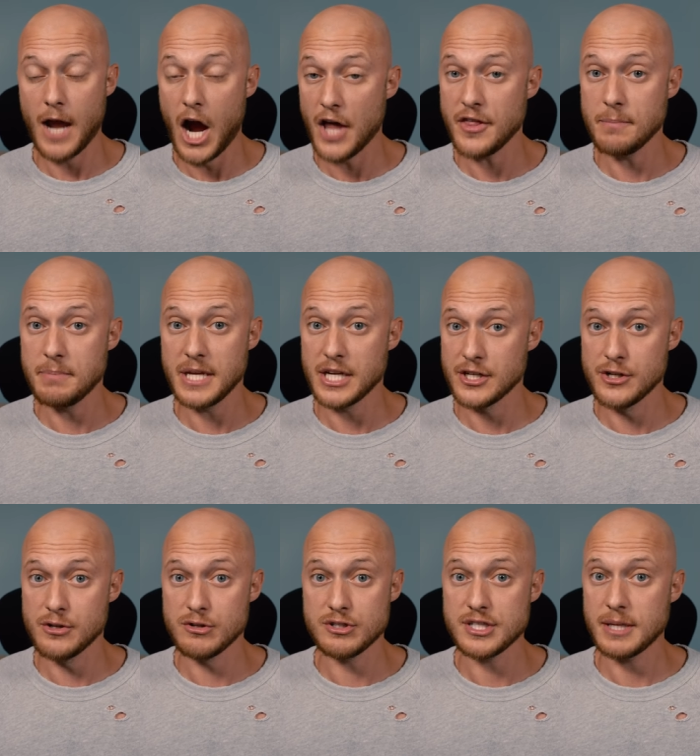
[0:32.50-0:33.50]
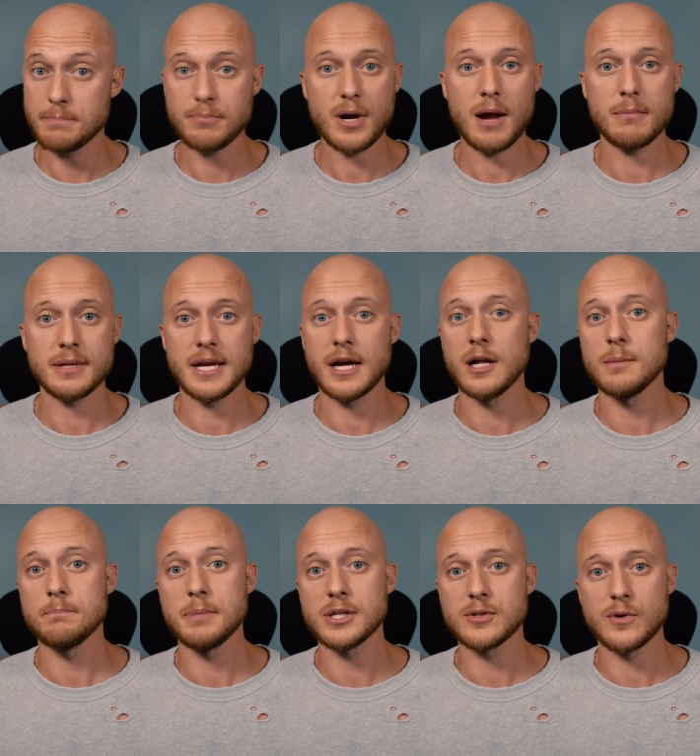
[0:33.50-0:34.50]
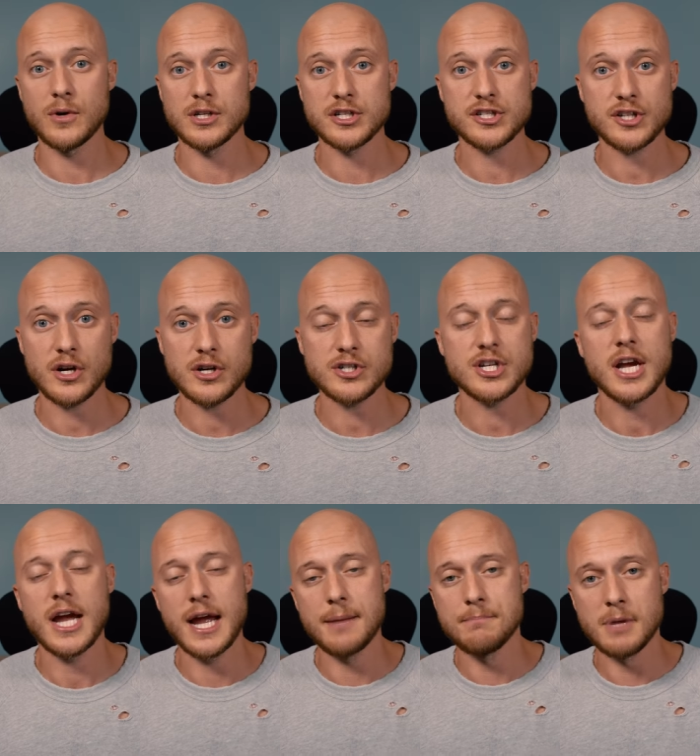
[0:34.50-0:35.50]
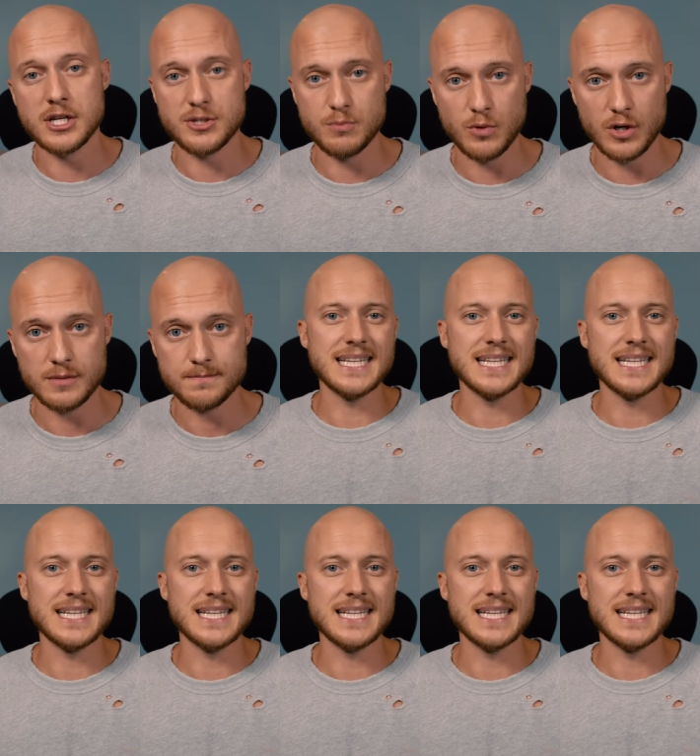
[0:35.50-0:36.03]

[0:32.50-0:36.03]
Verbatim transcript: other big news that probably helped Bitcoin surge, and much more.